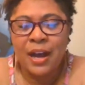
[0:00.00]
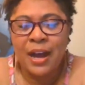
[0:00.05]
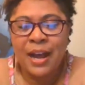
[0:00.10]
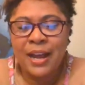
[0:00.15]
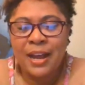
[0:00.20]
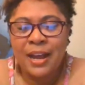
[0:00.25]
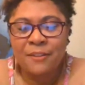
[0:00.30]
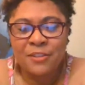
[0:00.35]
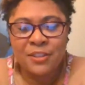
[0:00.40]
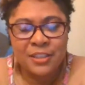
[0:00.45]
I
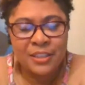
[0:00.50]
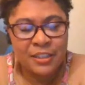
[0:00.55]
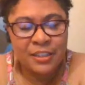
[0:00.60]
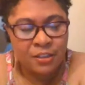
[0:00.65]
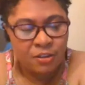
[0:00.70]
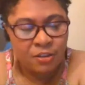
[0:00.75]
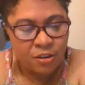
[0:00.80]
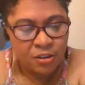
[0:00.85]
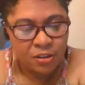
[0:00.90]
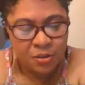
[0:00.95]
haven't seen
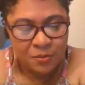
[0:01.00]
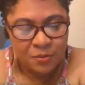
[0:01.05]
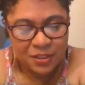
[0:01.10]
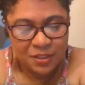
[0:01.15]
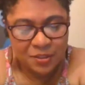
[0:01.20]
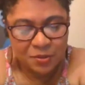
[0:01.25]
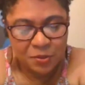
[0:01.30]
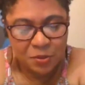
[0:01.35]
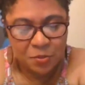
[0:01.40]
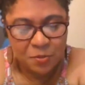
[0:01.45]
it all the way
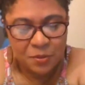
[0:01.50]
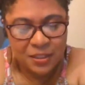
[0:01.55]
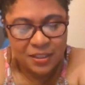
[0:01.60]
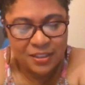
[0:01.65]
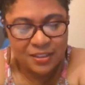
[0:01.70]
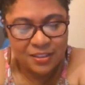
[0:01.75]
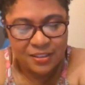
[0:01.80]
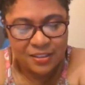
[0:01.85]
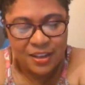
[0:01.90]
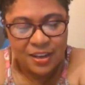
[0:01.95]
through
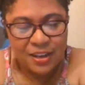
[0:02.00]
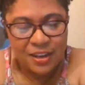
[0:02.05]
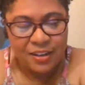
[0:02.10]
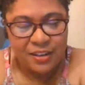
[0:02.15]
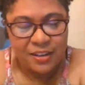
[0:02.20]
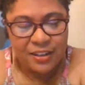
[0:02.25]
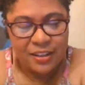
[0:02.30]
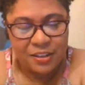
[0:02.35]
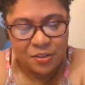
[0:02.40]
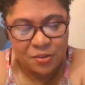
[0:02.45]
because
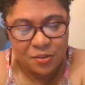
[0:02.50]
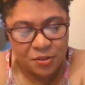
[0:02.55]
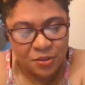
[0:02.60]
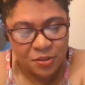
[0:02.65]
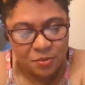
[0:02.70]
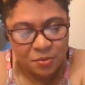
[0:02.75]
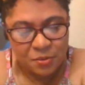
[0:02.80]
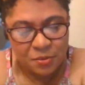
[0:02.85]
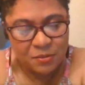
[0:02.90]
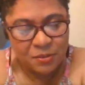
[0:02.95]
it
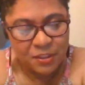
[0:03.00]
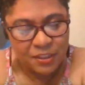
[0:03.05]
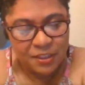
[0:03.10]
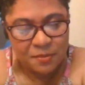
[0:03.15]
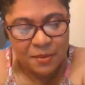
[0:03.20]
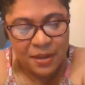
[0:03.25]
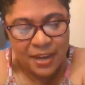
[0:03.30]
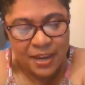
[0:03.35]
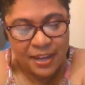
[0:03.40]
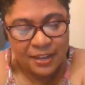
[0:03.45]
triggered me
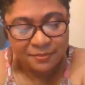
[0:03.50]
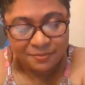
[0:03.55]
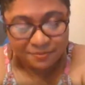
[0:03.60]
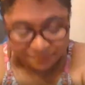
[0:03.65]
really bad.